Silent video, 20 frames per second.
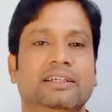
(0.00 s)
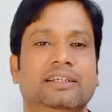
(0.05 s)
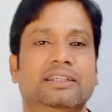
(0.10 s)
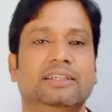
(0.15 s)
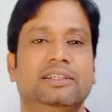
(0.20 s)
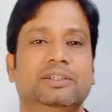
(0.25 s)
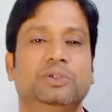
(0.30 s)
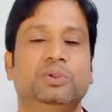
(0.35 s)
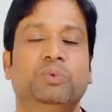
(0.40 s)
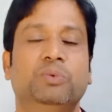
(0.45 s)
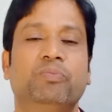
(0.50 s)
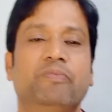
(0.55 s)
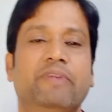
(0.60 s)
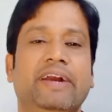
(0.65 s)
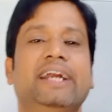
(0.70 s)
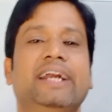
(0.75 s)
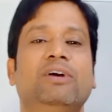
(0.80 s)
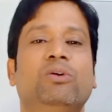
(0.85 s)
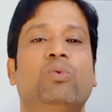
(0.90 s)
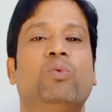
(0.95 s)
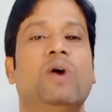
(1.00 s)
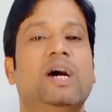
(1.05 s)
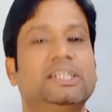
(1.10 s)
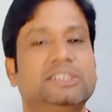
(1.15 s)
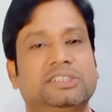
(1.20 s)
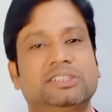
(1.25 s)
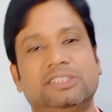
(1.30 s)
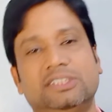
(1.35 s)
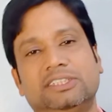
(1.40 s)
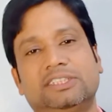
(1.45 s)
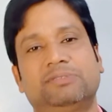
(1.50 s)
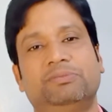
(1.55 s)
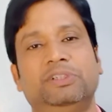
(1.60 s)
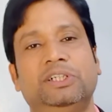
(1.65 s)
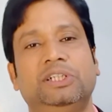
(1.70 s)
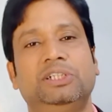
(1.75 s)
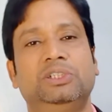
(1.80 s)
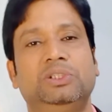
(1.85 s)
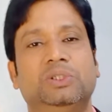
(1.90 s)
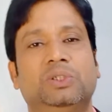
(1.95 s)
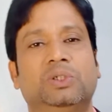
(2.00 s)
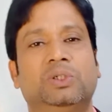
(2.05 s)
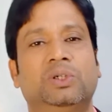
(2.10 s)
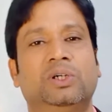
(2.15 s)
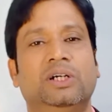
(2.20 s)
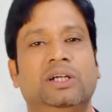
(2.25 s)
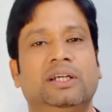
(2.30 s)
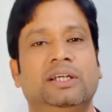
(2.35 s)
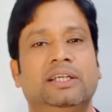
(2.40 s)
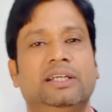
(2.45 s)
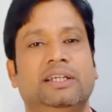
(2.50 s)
you may watch this video